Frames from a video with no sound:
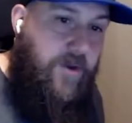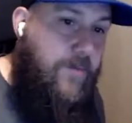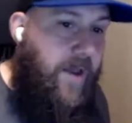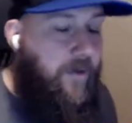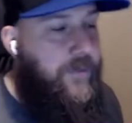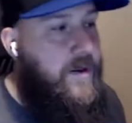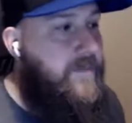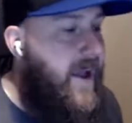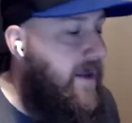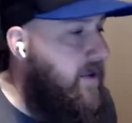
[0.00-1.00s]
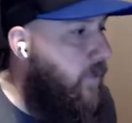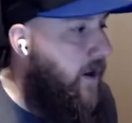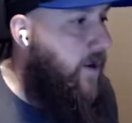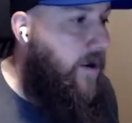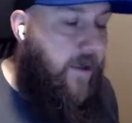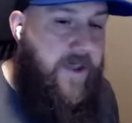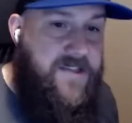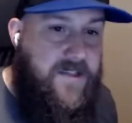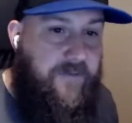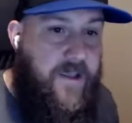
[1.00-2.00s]
metal-themed hockey wear and all that
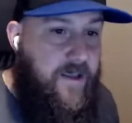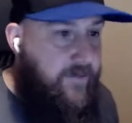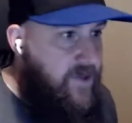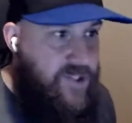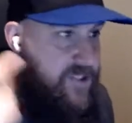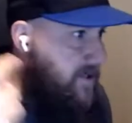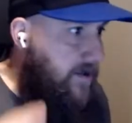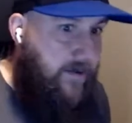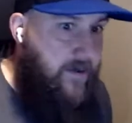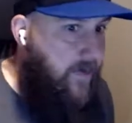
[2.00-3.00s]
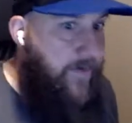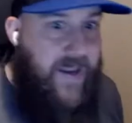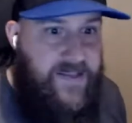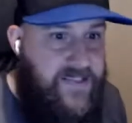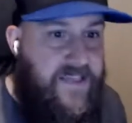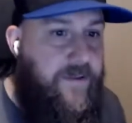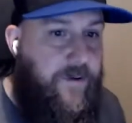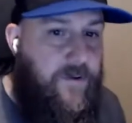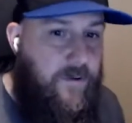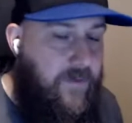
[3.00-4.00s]
stuff. They just, the band
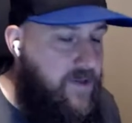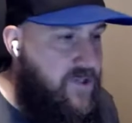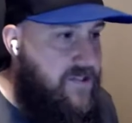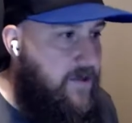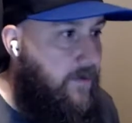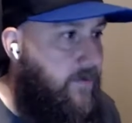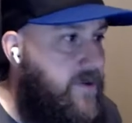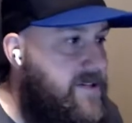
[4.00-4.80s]
Seether, they just released